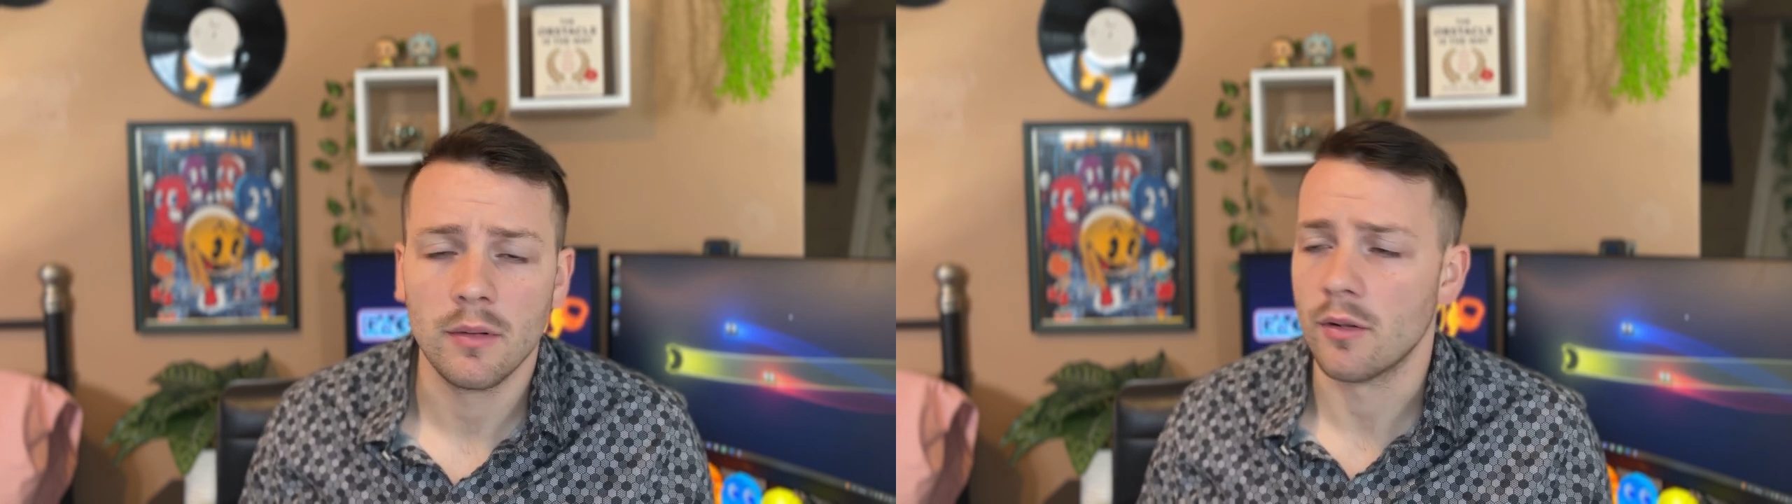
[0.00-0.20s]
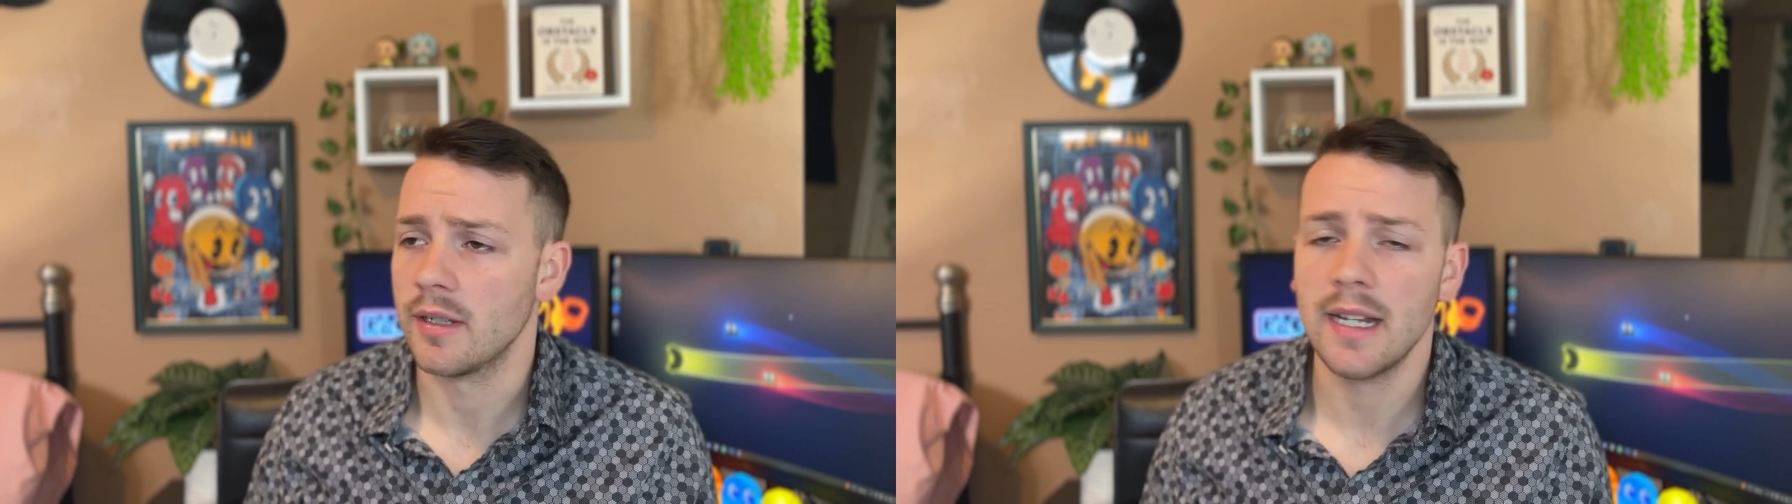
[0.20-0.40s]

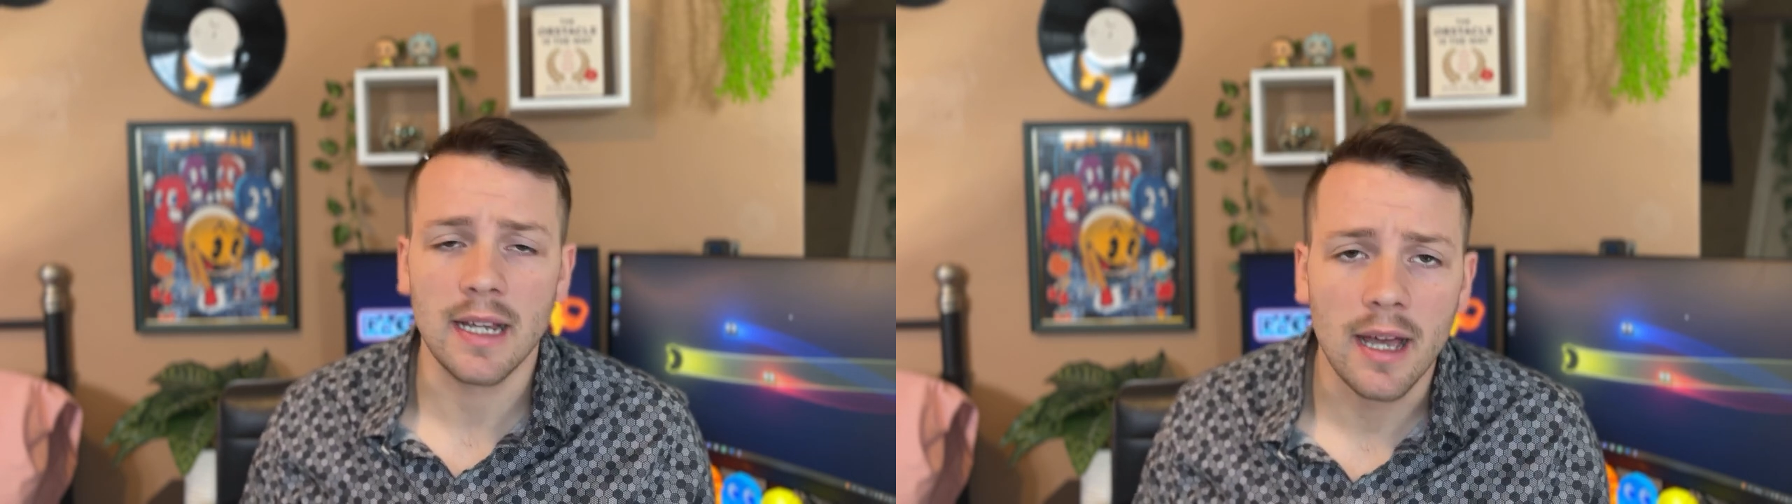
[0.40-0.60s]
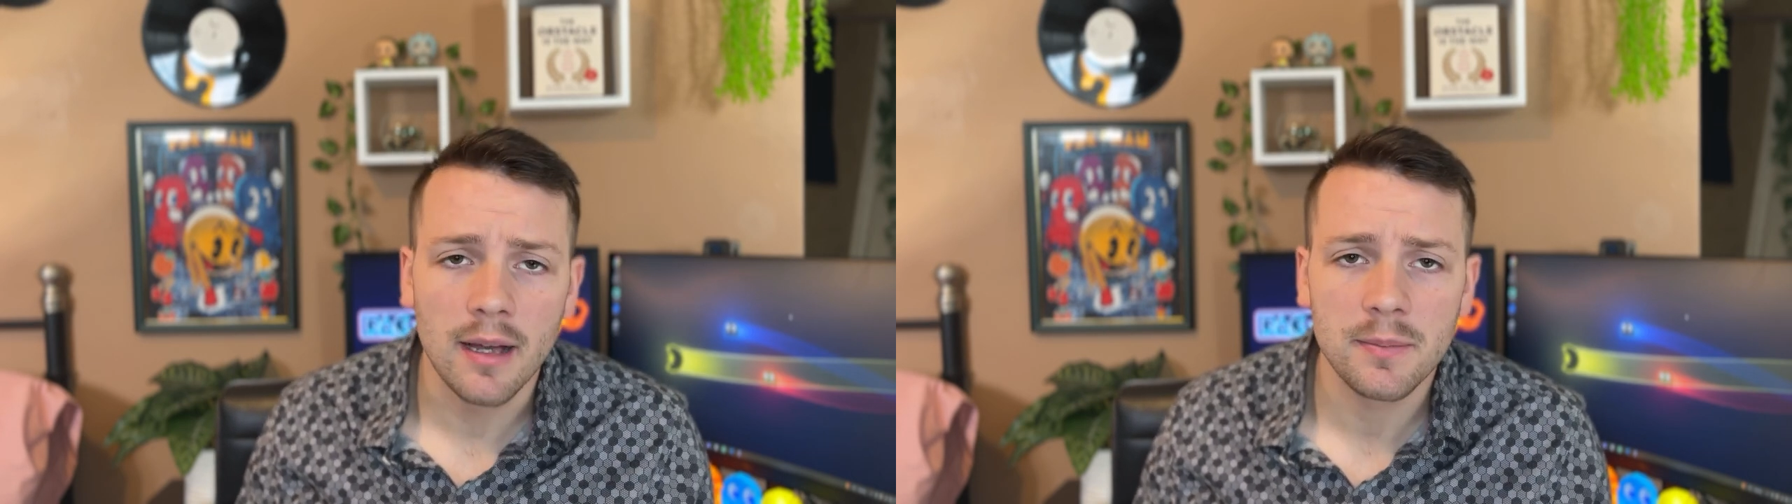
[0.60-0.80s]
or dating
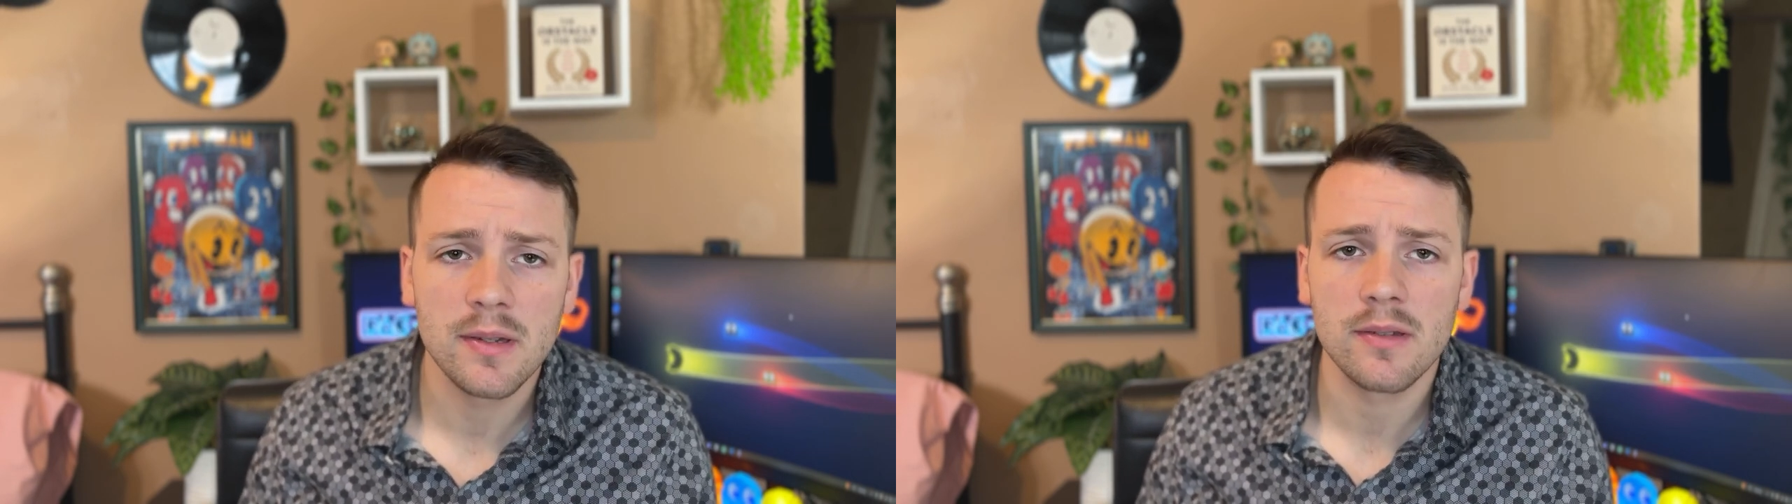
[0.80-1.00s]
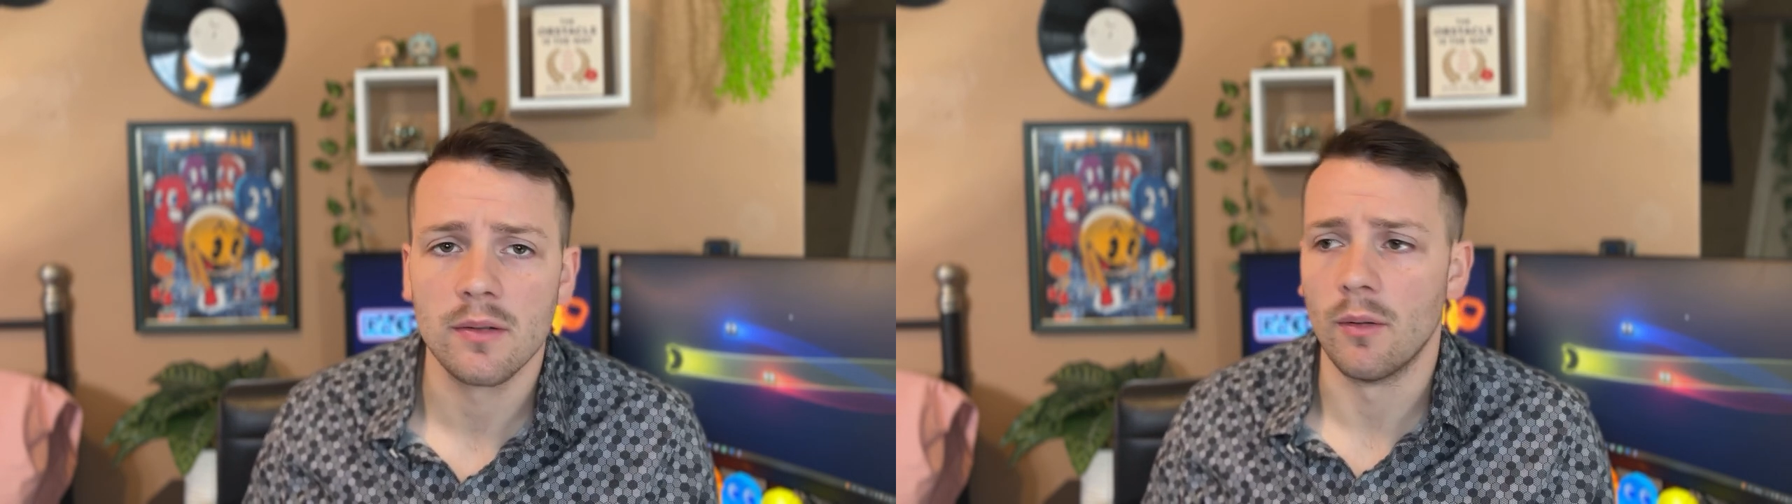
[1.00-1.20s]

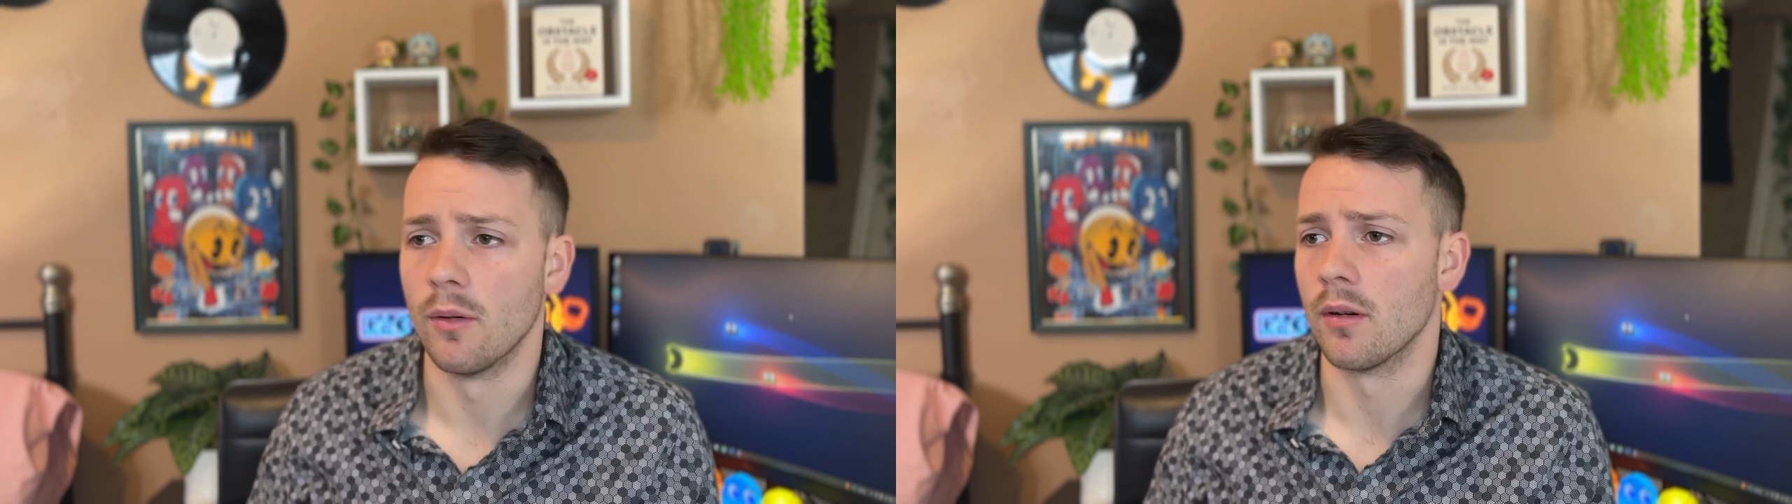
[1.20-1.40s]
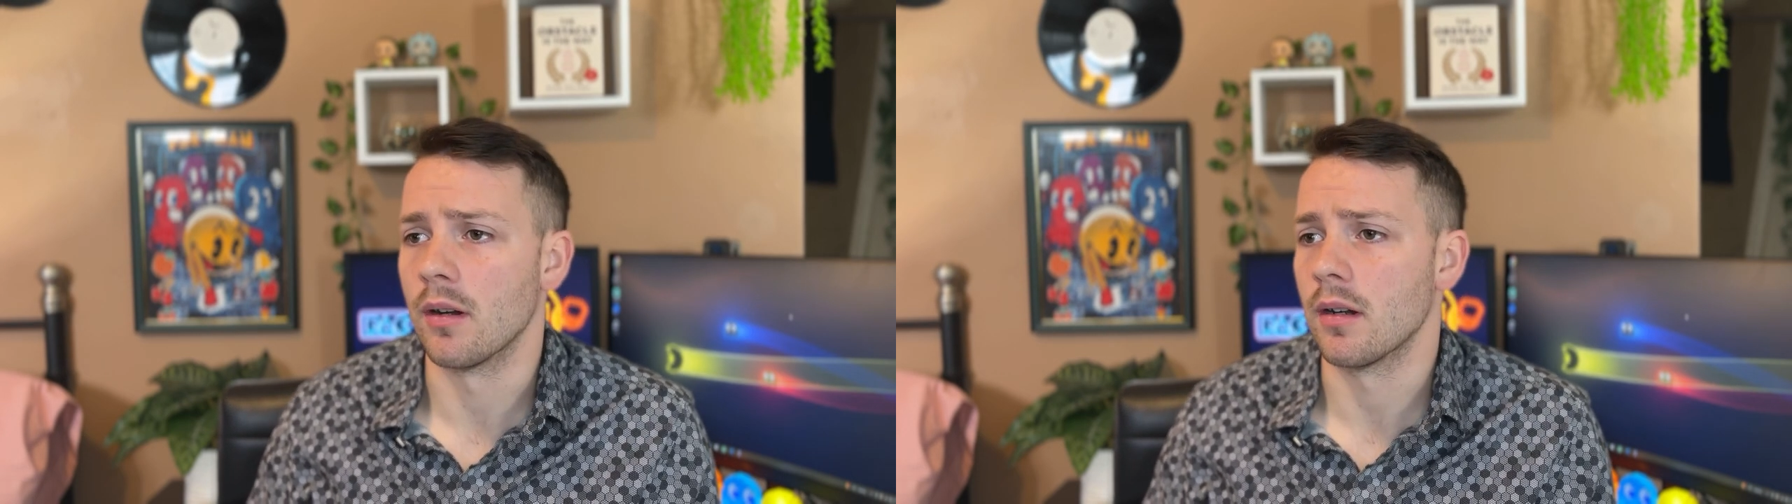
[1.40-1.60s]
apps
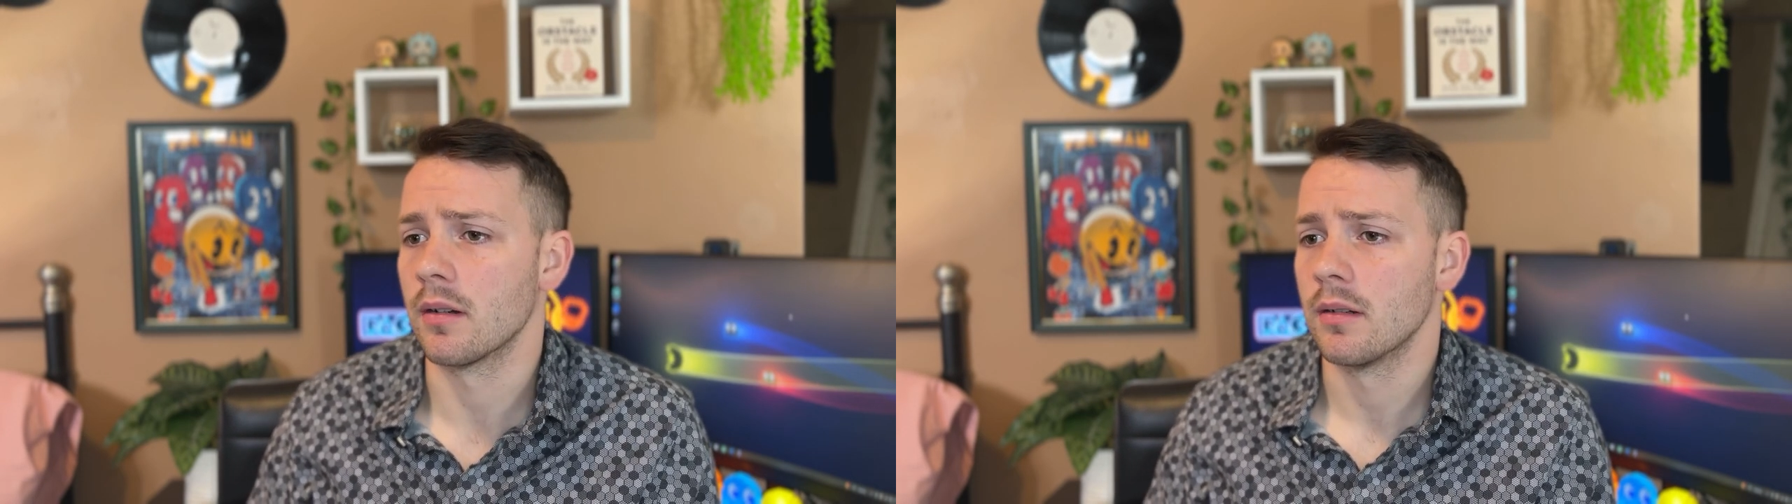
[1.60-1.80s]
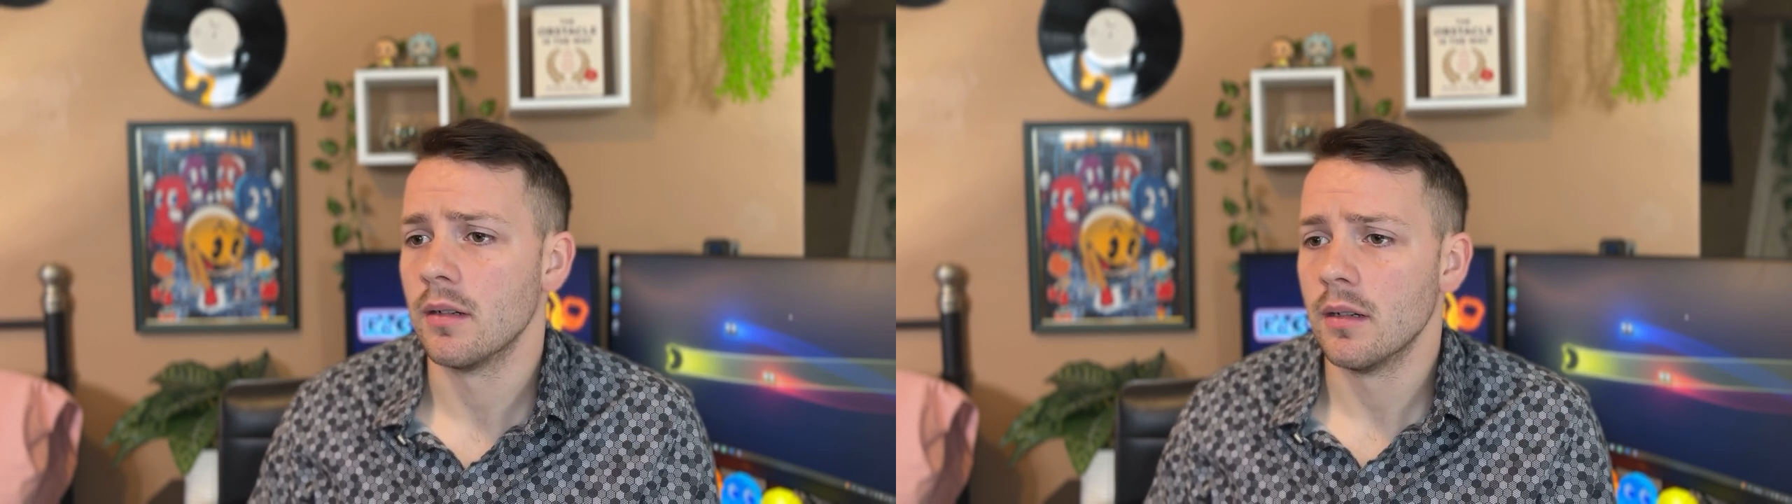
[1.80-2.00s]
or